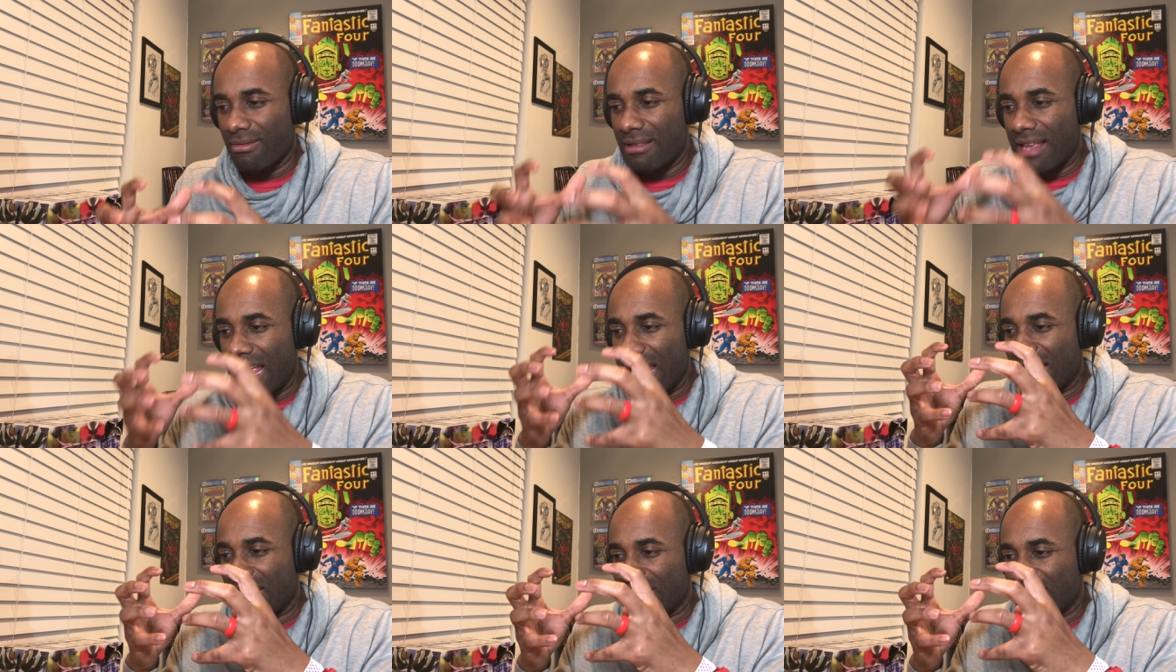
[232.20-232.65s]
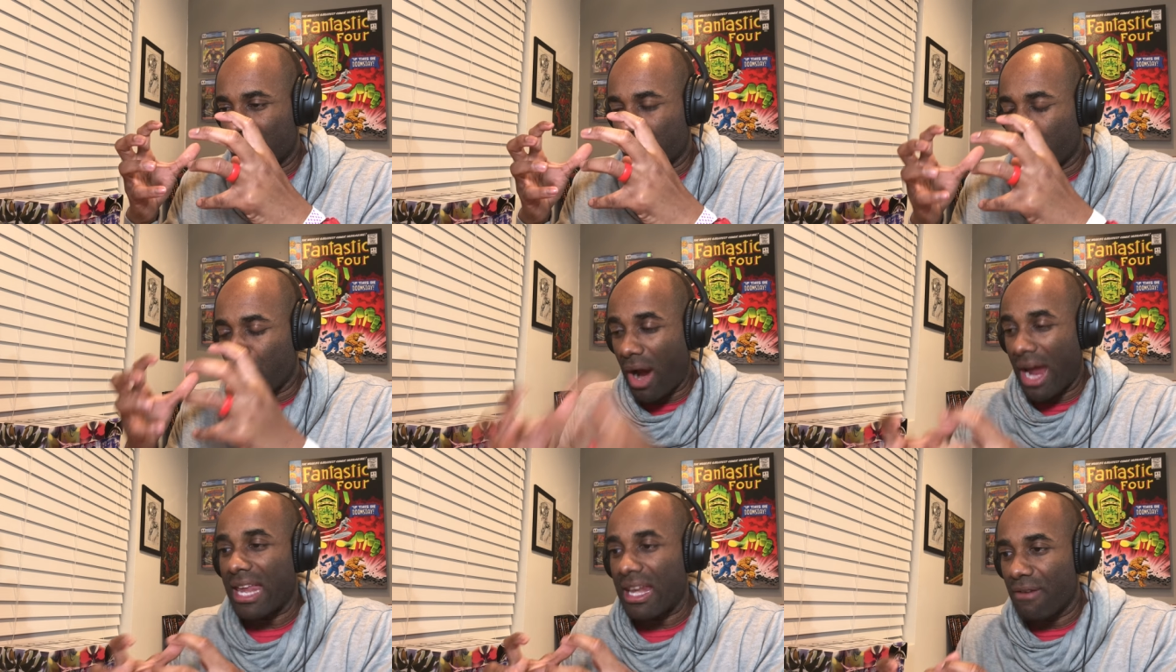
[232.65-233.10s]
is
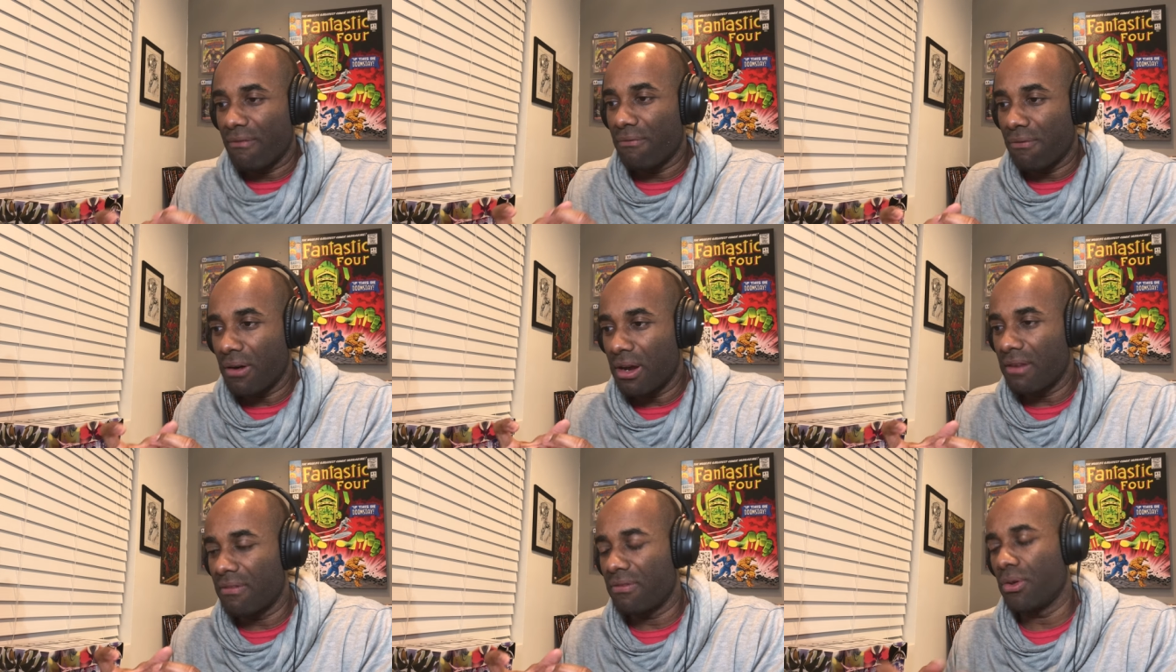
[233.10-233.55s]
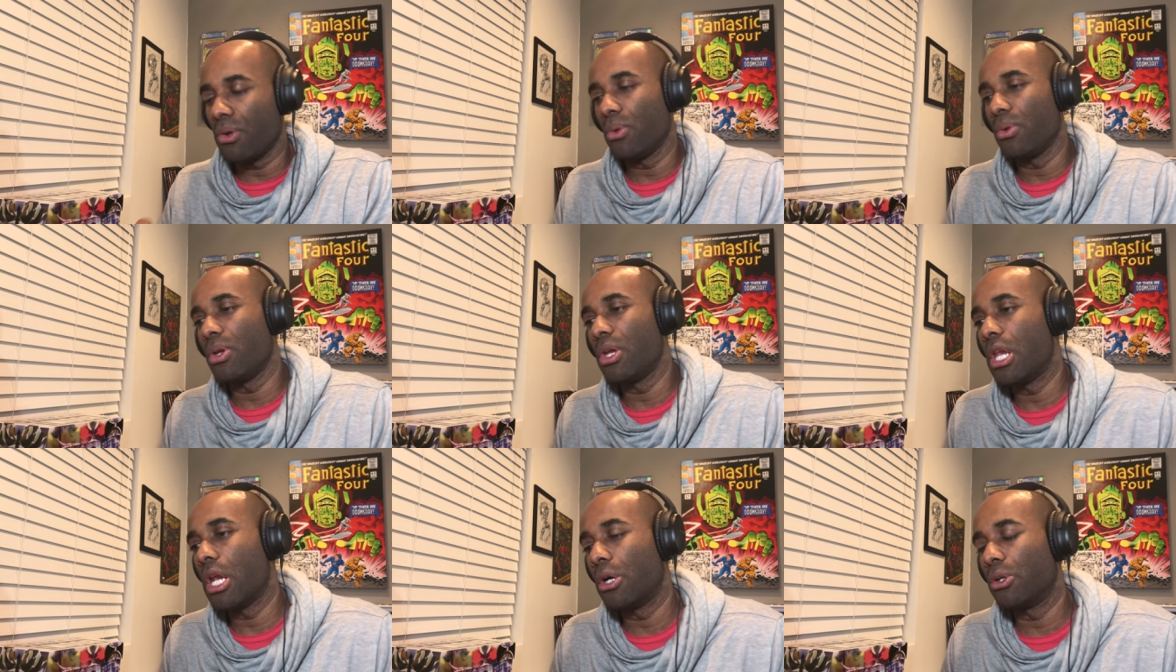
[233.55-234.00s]
right in front of you,
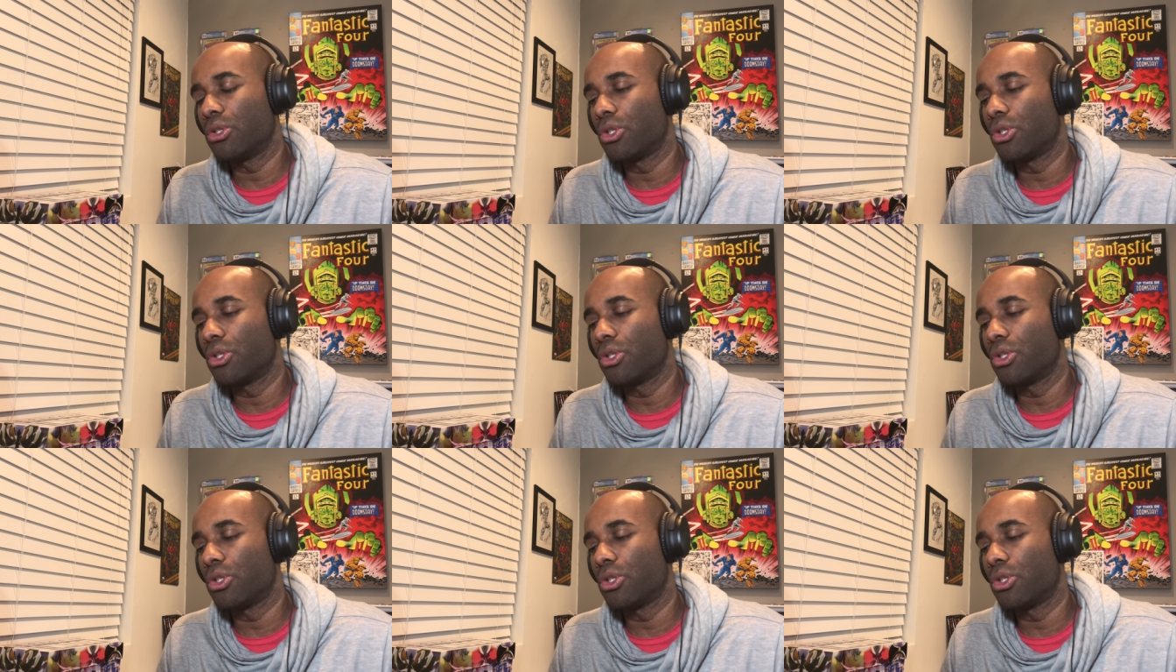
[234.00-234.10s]
you know?